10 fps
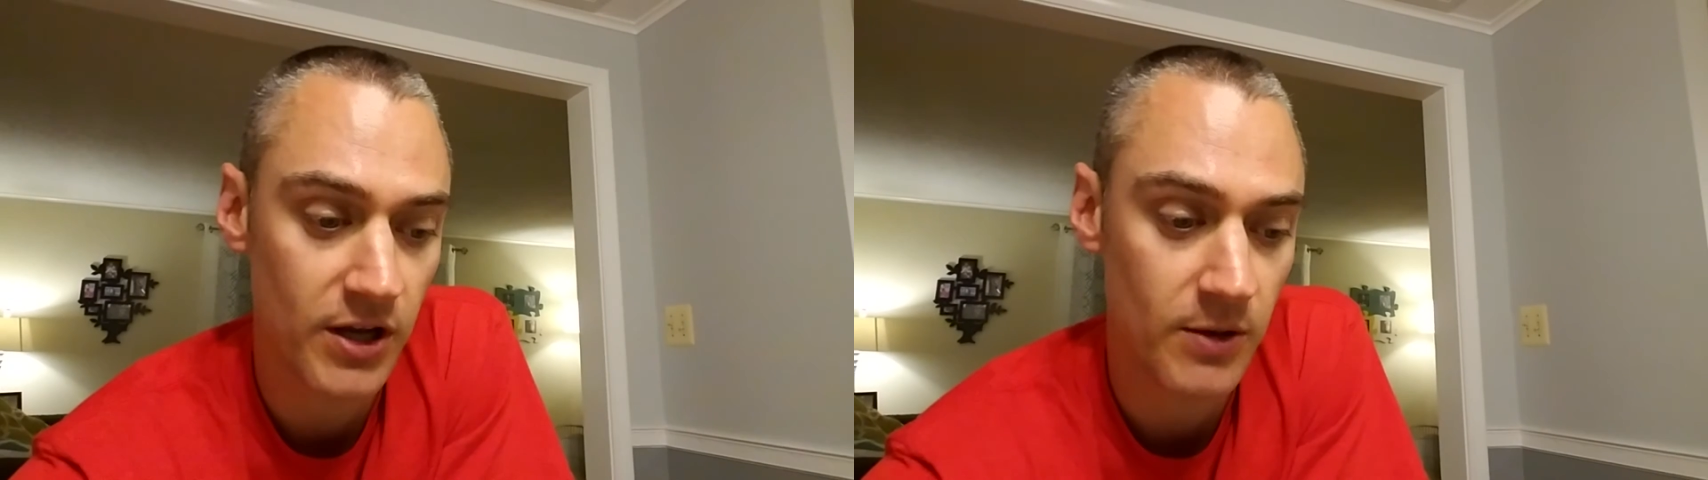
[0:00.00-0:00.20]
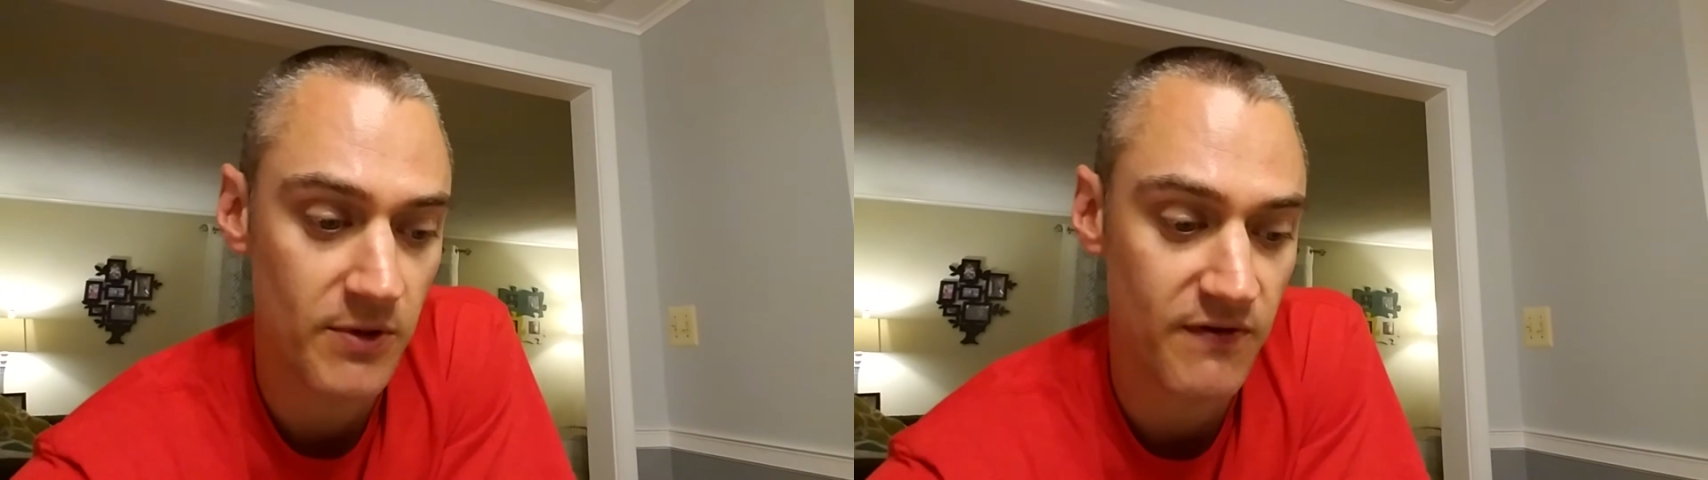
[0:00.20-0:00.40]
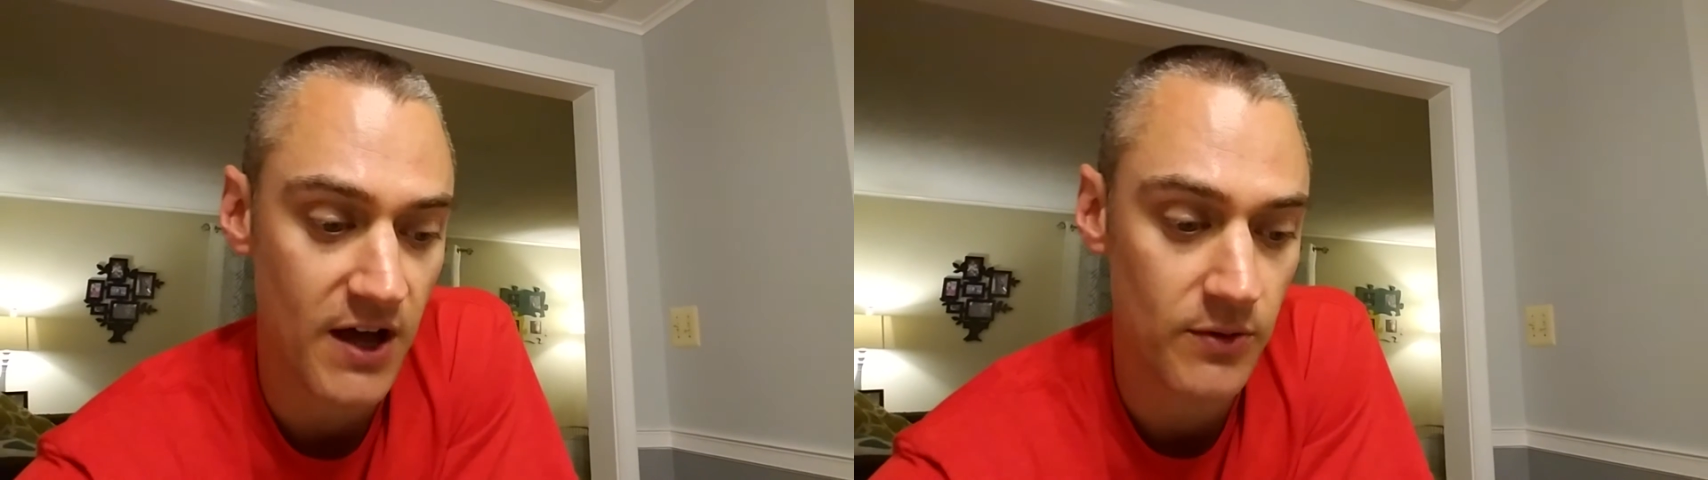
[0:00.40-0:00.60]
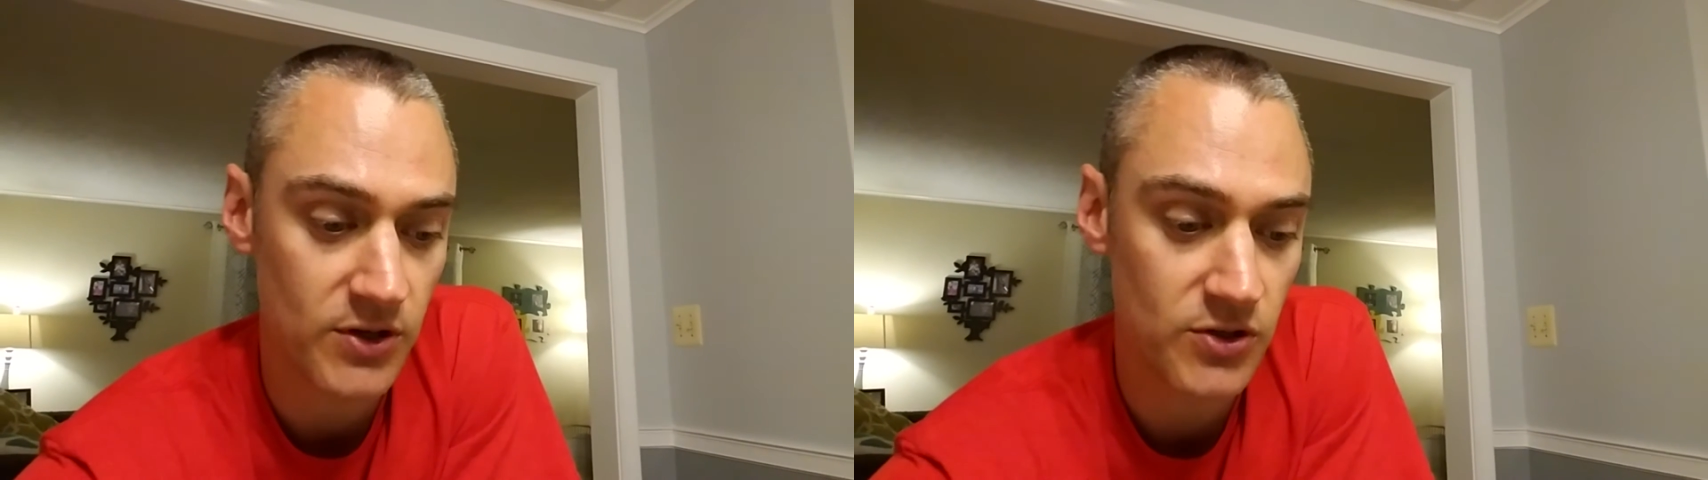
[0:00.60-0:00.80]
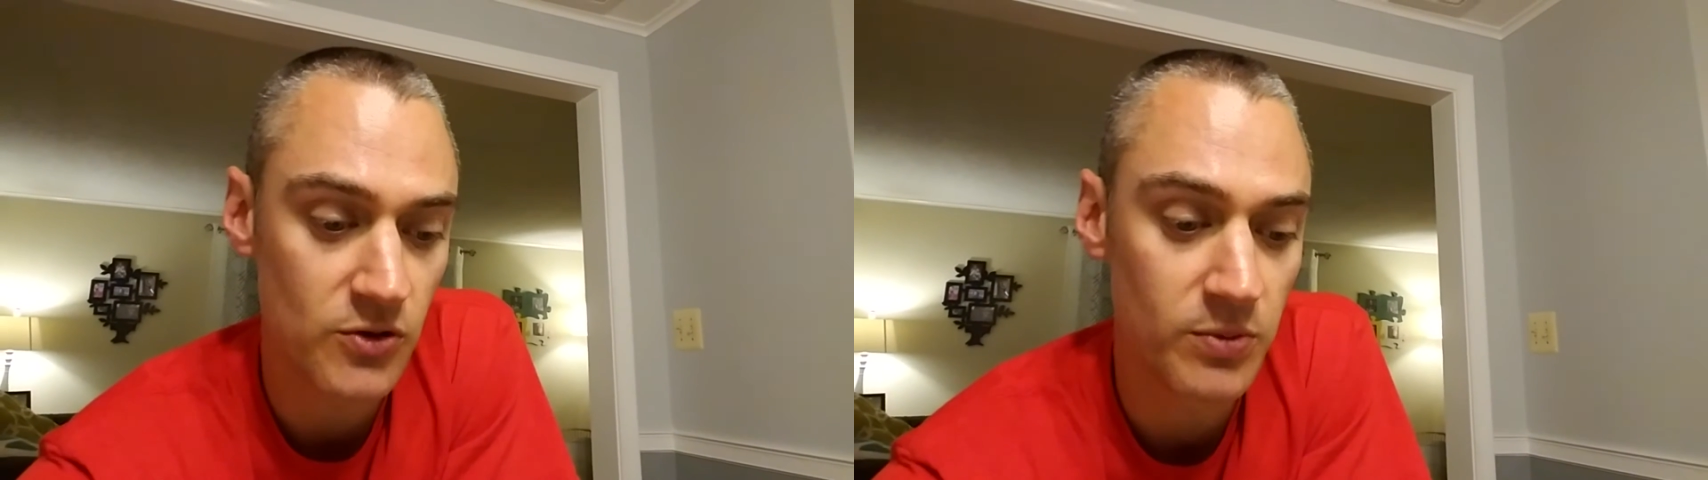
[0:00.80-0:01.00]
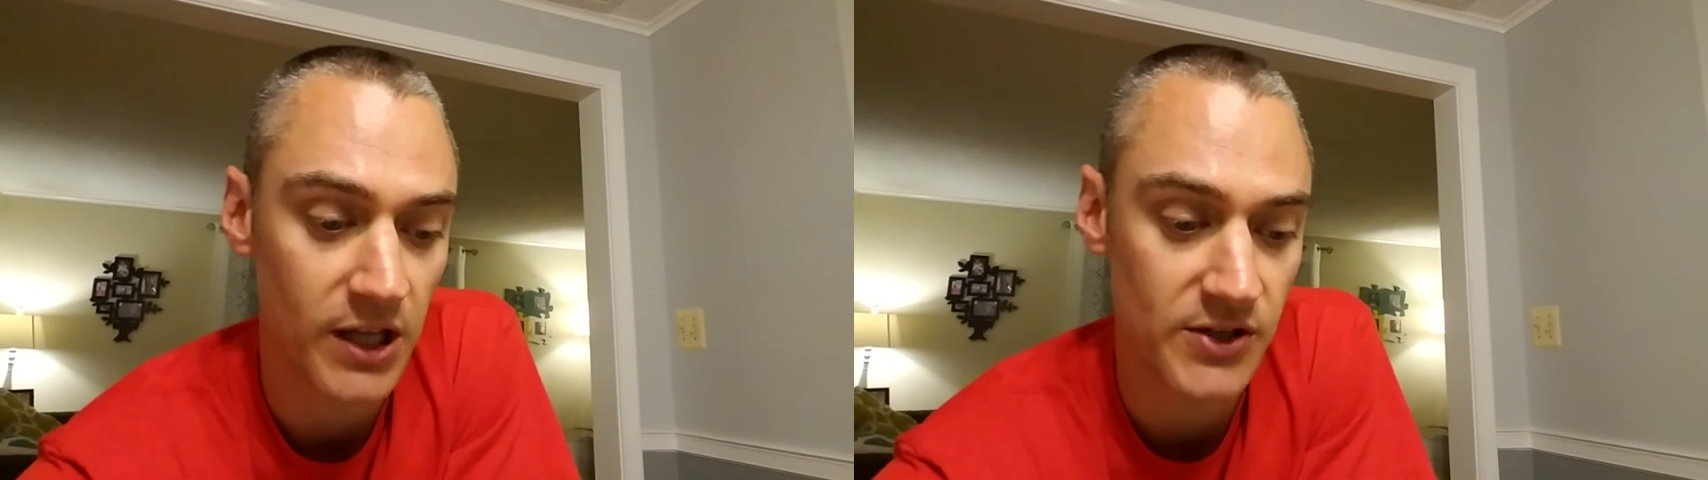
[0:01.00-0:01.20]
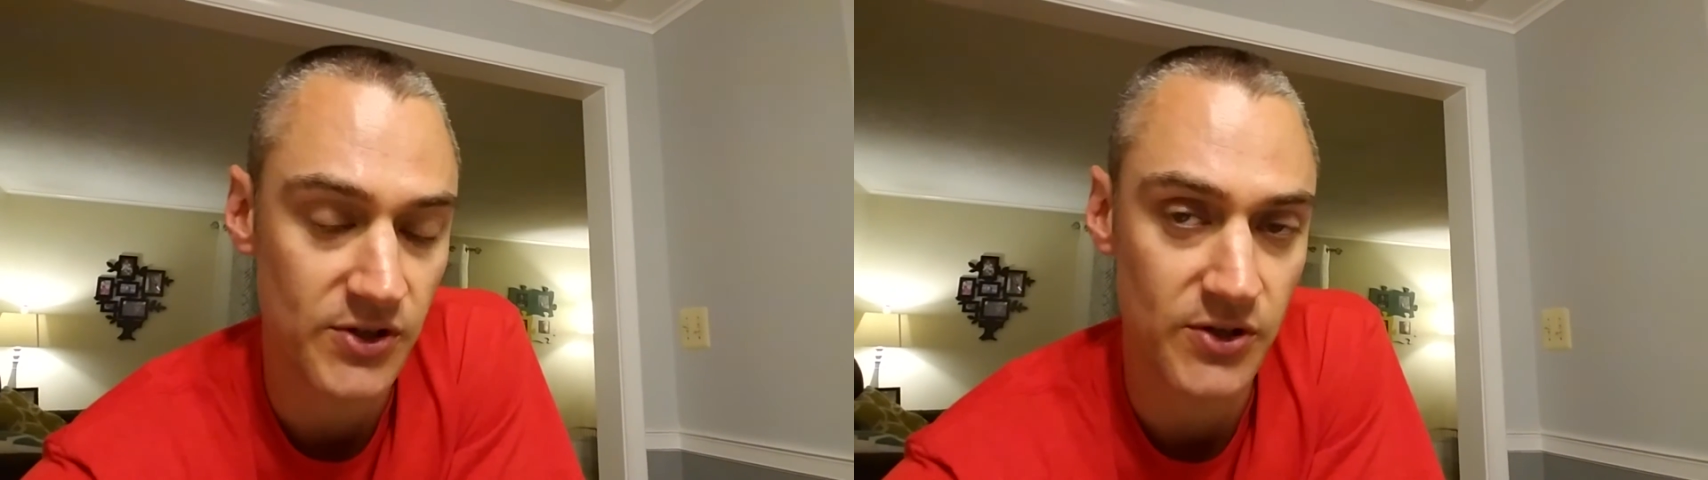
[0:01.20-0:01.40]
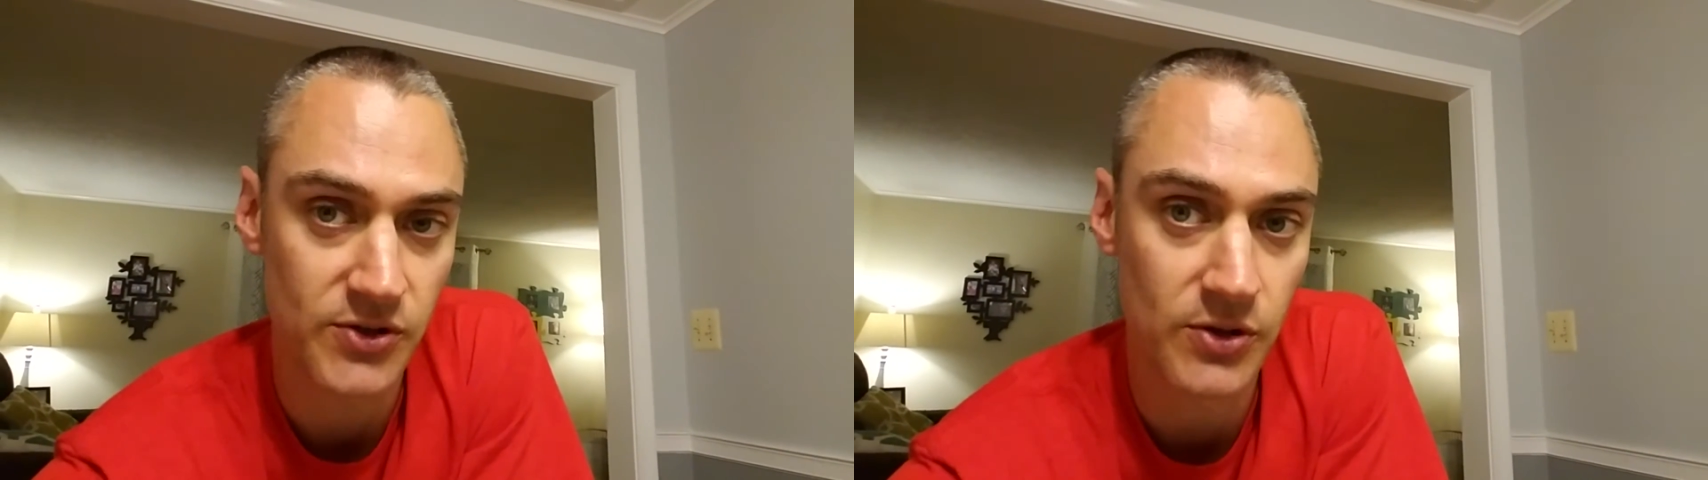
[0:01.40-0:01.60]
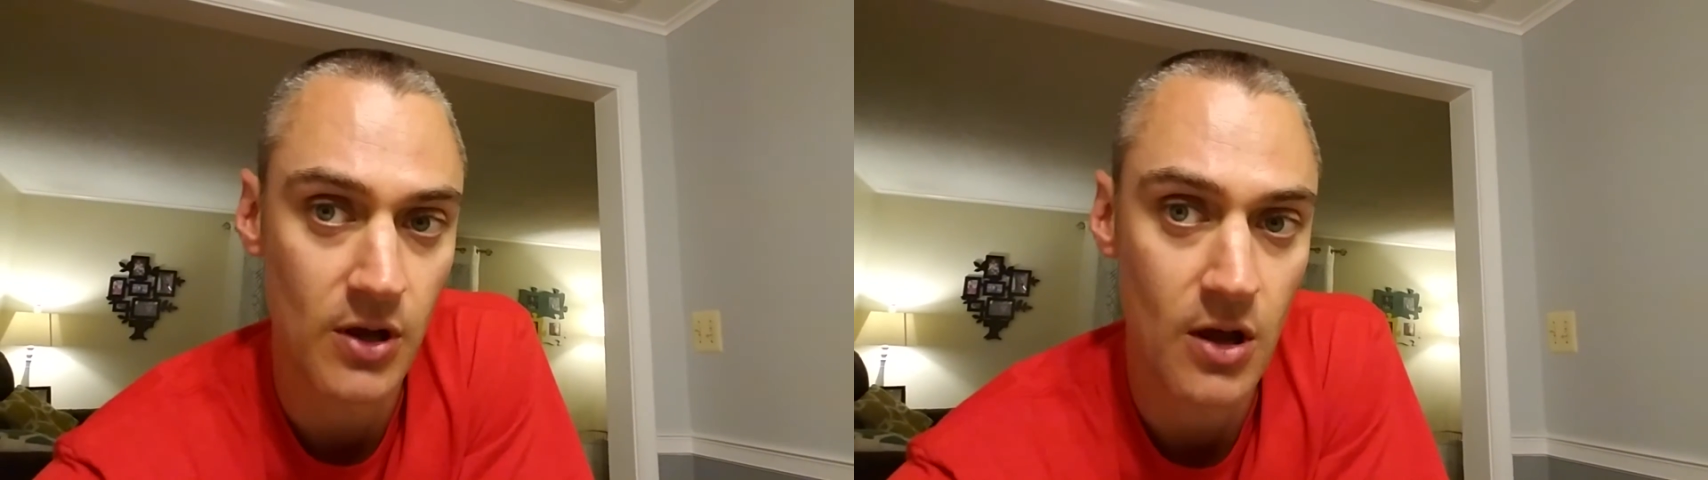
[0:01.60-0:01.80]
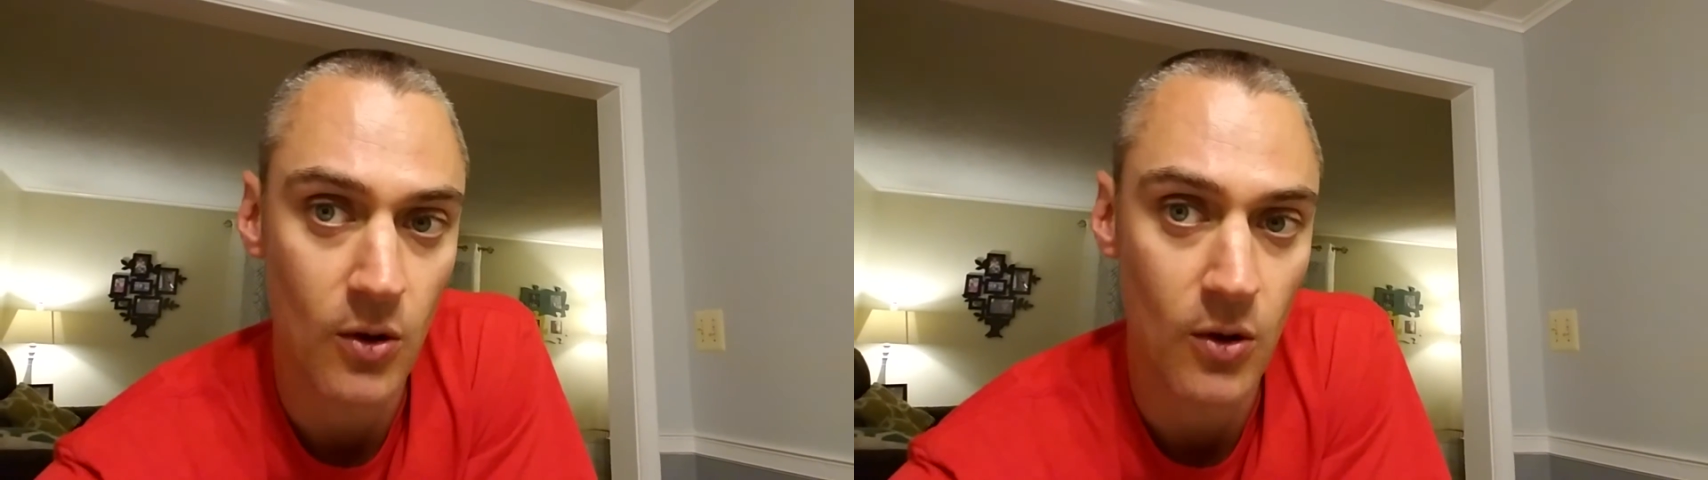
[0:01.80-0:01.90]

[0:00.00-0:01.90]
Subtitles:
it can be found in two places.